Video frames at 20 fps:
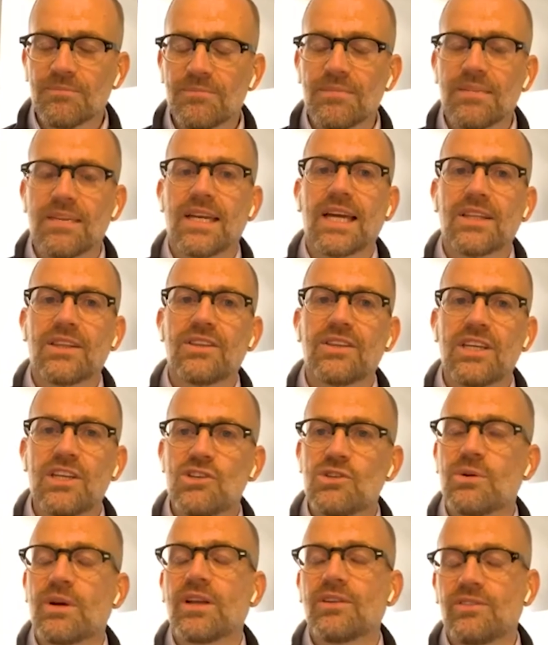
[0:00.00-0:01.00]
and the
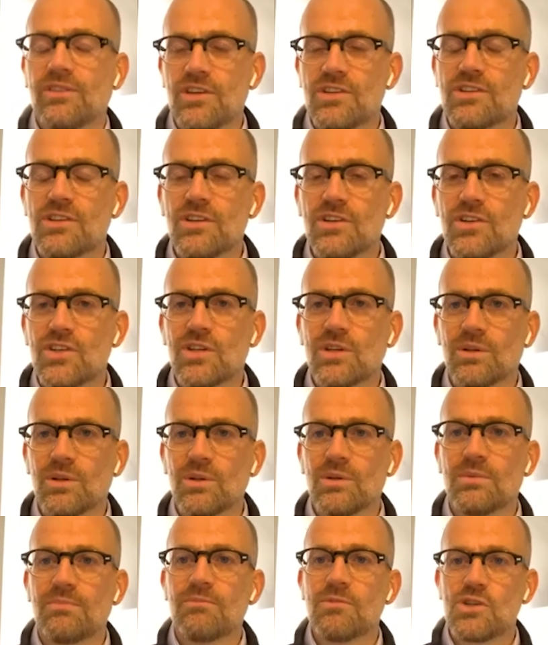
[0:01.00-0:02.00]
transition to
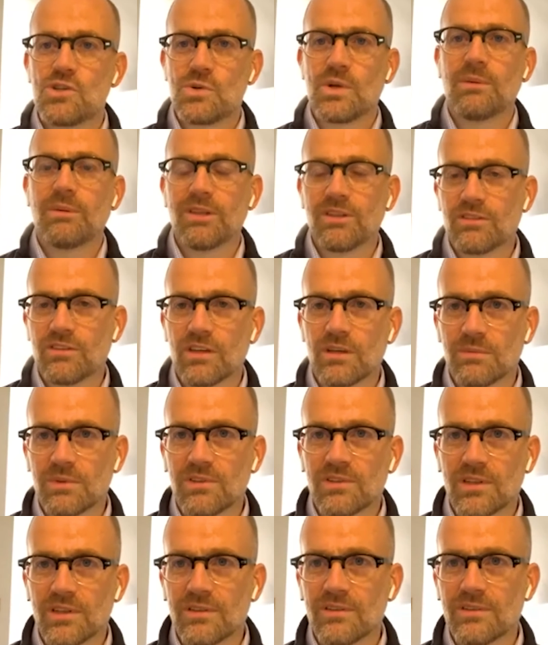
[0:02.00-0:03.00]
streaming
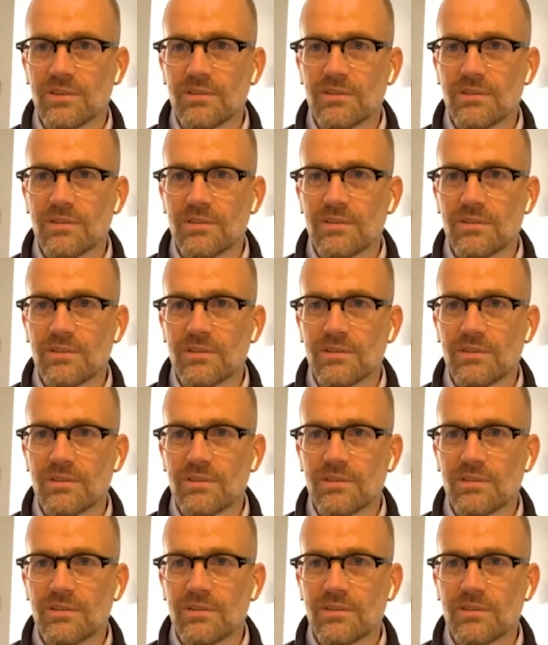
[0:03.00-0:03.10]
services.